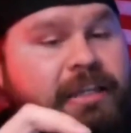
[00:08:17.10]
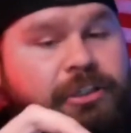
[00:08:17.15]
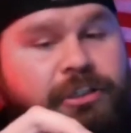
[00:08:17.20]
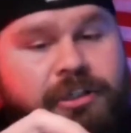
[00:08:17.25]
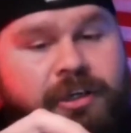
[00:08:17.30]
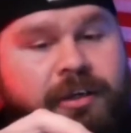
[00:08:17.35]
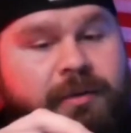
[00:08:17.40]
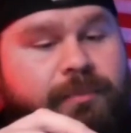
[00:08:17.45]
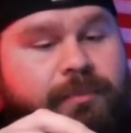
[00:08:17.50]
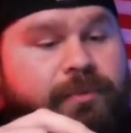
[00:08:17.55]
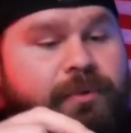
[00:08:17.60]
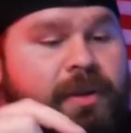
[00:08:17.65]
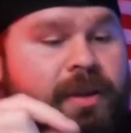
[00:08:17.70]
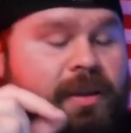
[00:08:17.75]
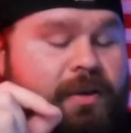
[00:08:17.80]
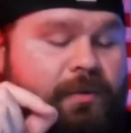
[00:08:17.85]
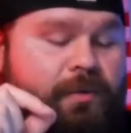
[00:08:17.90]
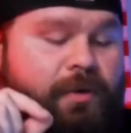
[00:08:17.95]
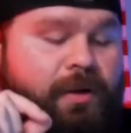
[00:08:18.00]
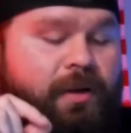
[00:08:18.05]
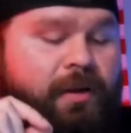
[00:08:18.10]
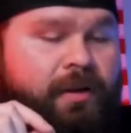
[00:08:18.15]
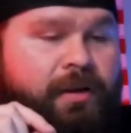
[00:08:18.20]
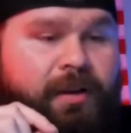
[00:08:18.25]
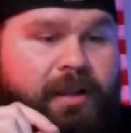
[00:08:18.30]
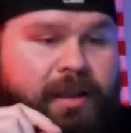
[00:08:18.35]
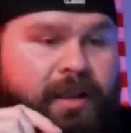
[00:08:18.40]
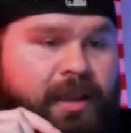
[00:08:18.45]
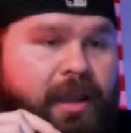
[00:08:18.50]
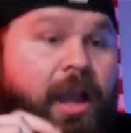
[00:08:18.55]
chip
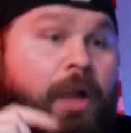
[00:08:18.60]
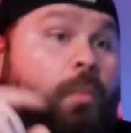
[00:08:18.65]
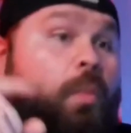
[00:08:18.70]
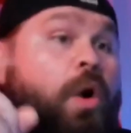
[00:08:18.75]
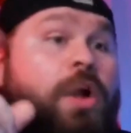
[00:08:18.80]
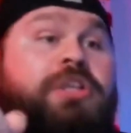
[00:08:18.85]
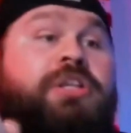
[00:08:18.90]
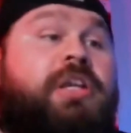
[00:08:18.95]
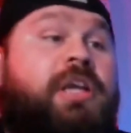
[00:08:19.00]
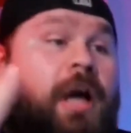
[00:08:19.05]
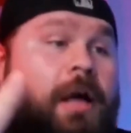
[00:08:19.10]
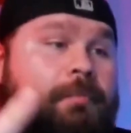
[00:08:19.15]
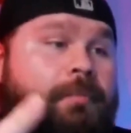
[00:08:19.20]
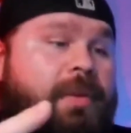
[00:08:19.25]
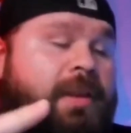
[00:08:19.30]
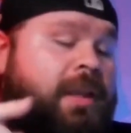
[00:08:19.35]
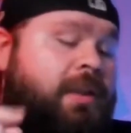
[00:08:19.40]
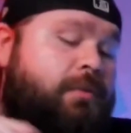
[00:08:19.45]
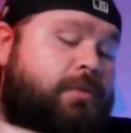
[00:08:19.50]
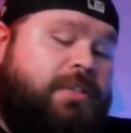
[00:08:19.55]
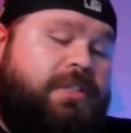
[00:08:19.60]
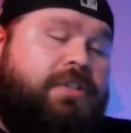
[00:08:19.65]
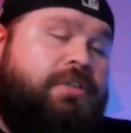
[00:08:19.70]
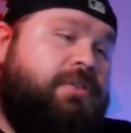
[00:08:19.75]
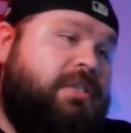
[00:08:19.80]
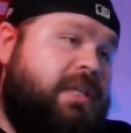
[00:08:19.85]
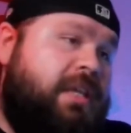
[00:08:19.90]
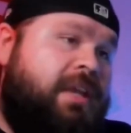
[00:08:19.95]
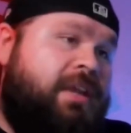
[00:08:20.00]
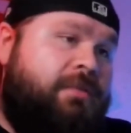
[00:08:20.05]
where one company was
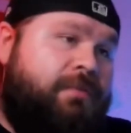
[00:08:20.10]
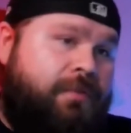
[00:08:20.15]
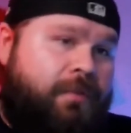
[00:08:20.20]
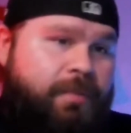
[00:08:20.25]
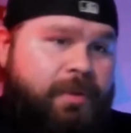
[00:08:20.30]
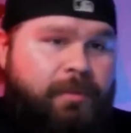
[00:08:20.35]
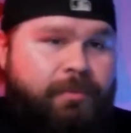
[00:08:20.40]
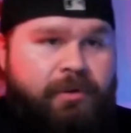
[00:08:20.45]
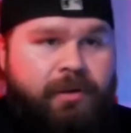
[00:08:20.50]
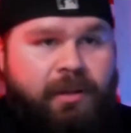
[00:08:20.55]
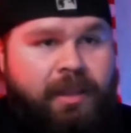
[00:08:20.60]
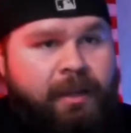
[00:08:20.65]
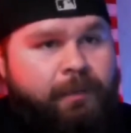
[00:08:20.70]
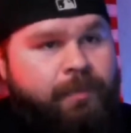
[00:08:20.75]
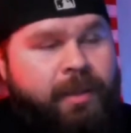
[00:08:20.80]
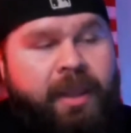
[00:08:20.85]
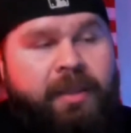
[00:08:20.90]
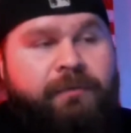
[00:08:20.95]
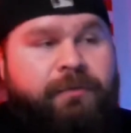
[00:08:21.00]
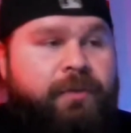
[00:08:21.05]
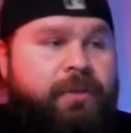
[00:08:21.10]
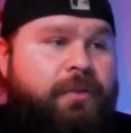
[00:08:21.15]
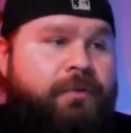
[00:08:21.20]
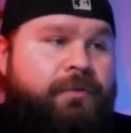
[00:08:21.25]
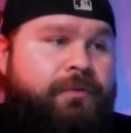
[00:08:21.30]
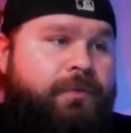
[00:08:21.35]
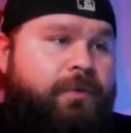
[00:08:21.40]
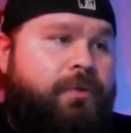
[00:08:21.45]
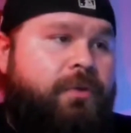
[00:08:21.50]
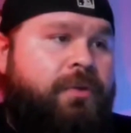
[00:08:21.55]
using it for people to like pay for their
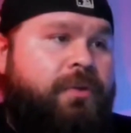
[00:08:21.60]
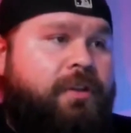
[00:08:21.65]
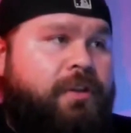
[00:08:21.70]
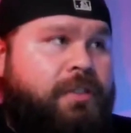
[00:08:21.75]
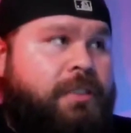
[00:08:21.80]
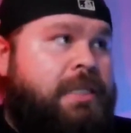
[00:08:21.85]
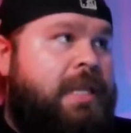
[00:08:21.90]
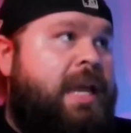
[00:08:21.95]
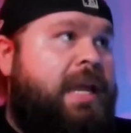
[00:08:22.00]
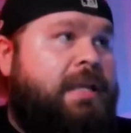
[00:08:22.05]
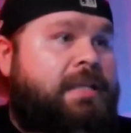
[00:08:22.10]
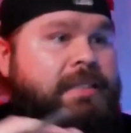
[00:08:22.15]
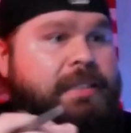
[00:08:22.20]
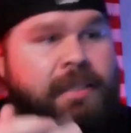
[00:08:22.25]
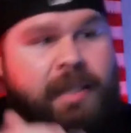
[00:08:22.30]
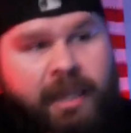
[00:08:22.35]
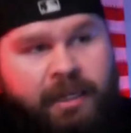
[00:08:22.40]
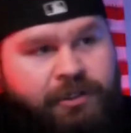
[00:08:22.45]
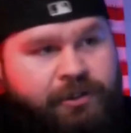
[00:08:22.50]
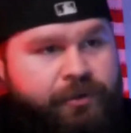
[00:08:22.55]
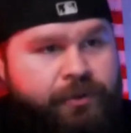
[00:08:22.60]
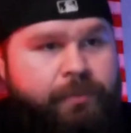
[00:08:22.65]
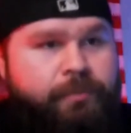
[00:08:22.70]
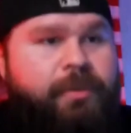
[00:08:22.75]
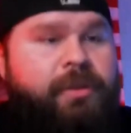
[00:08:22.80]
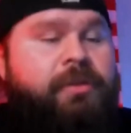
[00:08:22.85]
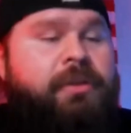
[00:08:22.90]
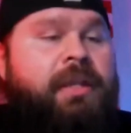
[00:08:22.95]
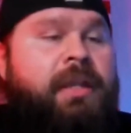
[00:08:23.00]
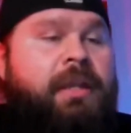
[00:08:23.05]
food, their snacks, and enter the
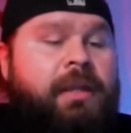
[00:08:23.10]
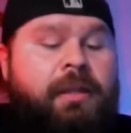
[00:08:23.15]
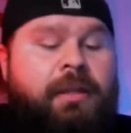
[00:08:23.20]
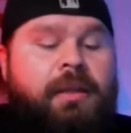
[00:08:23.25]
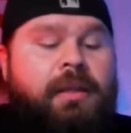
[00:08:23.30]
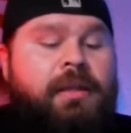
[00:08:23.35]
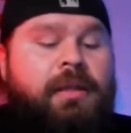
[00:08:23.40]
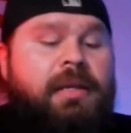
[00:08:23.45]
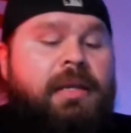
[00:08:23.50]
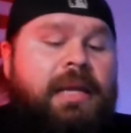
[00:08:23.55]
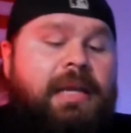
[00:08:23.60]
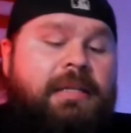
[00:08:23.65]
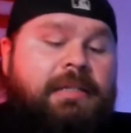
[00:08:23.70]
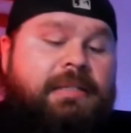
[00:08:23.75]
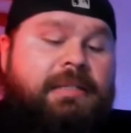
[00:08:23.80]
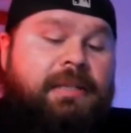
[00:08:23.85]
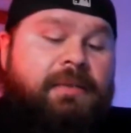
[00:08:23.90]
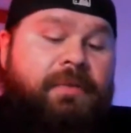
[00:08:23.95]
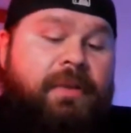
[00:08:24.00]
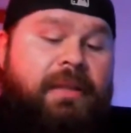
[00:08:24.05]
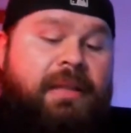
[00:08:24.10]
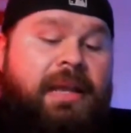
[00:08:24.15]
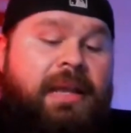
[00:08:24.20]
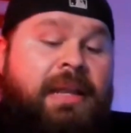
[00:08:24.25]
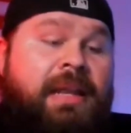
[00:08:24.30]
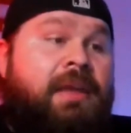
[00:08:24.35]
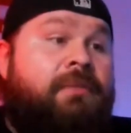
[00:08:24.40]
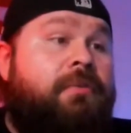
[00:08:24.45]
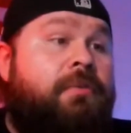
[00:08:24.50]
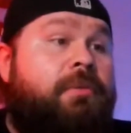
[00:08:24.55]
building and stuff like
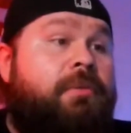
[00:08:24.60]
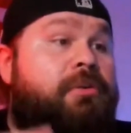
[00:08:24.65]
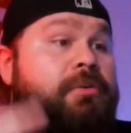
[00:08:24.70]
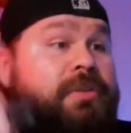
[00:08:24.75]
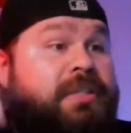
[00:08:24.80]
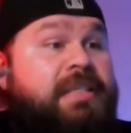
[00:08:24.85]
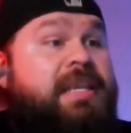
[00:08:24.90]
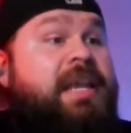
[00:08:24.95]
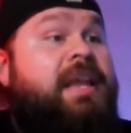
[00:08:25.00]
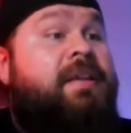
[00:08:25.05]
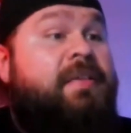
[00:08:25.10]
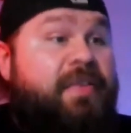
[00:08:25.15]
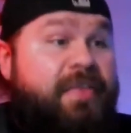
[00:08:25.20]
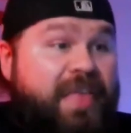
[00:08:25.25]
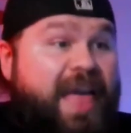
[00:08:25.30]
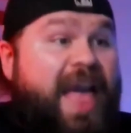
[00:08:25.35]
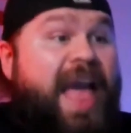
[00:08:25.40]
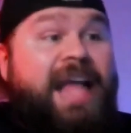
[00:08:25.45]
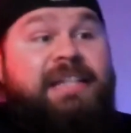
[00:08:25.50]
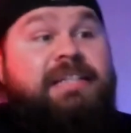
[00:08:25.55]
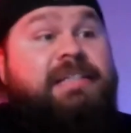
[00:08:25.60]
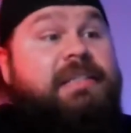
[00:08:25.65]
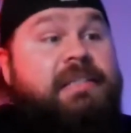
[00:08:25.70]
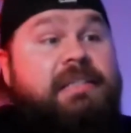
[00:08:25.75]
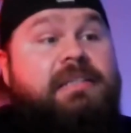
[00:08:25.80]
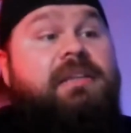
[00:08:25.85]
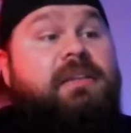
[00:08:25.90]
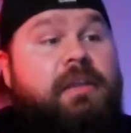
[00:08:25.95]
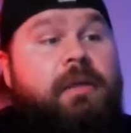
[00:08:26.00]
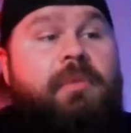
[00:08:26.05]
that. And everybody was saying
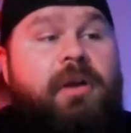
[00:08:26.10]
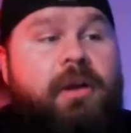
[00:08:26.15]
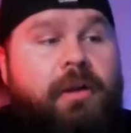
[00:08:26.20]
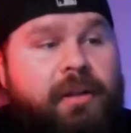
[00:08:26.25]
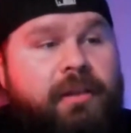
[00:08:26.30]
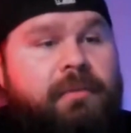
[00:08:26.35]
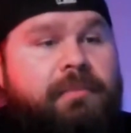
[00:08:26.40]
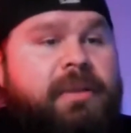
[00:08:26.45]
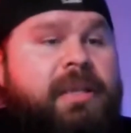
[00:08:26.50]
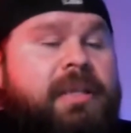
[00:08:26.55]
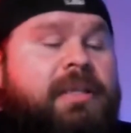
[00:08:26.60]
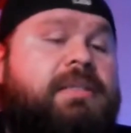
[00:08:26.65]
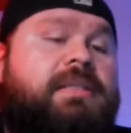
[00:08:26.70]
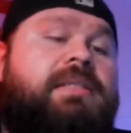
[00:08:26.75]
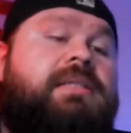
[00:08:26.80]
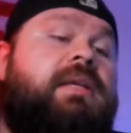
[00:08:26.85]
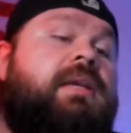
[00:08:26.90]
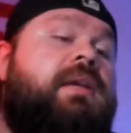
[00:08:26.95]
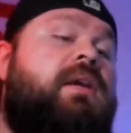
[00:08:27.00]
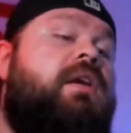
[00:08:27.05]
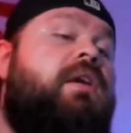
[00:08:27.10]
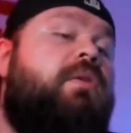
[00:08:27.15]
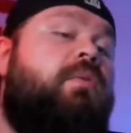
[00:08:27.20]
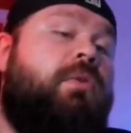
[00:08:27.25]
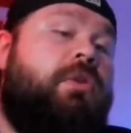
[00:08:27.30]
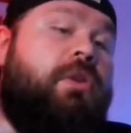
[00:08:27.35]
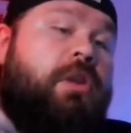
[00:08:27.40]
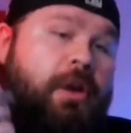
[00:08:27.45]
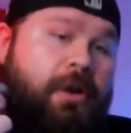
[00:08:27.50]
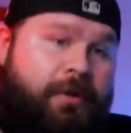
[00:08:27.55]
that's the mark of the beast.
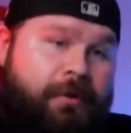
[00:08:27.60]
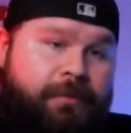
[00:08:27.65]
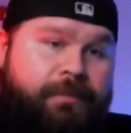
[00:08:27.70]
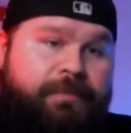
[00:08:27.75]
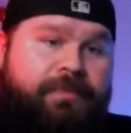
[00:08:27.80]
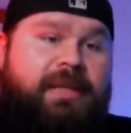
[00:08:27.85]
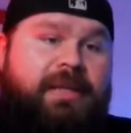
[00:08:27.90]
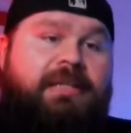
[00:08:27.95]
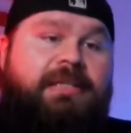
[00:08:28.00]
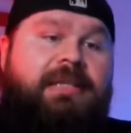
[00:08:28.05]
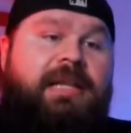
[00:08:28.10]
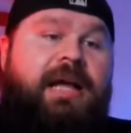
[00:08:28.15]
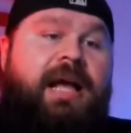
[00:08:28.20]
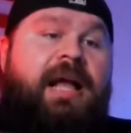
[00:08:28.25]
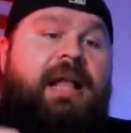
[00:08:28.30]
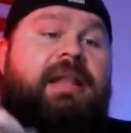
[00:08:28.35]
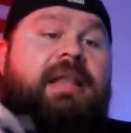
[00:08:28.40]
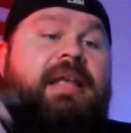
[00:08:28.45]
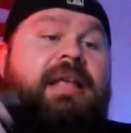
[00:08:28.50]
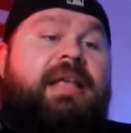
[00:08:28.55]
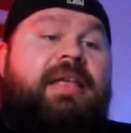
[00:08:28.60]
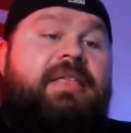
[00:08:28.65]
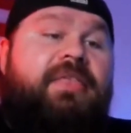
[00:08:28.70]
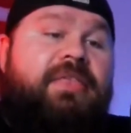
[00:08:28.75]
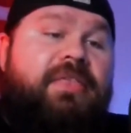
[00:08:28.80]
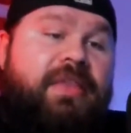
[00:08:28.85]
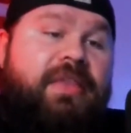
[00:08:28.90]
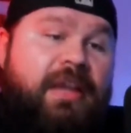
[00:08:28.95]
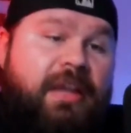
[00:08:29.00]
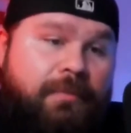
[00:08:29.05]
Well, no, it's not
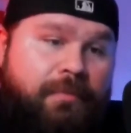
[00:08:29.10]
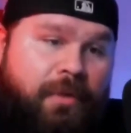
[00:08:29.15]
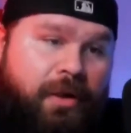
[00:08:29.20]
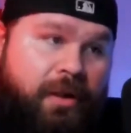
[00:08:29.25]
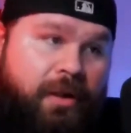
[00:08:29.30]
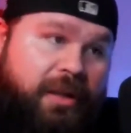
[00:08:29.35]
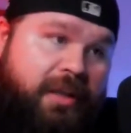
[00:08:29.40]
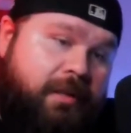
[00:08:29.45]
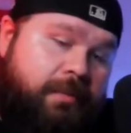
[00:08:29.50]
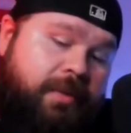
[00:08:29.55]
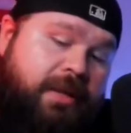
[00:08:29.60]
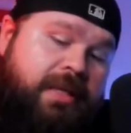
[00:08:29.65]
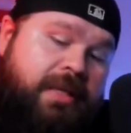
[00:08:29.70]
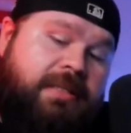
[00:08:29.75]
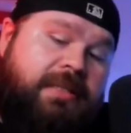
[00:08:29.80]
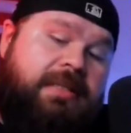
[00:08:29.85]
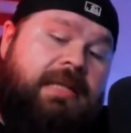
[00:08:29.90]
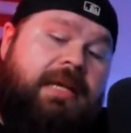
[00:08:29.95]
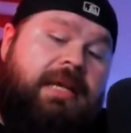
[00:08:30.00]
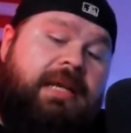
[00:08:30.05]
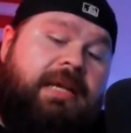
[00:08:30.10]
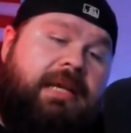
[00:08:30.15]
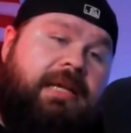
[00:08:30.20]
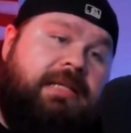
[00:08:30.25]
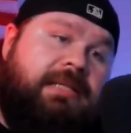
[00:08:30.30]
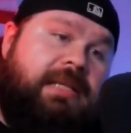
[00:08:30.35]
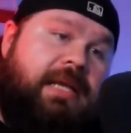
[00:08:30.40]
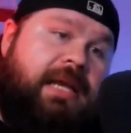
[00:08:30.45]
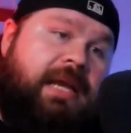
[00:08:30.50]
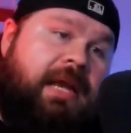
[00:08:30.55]
the mark of the beast. It
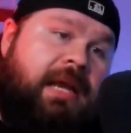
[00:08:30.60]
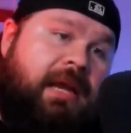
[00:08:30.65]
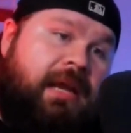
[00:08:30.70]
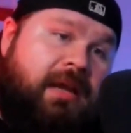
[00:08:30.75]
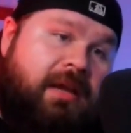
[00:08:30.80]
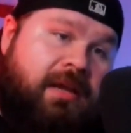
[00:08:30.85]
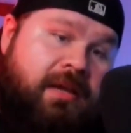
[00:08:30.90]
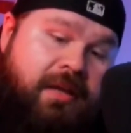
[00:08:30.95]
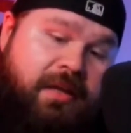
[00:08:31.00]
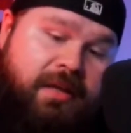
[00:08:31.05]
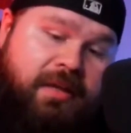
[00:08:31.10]
is a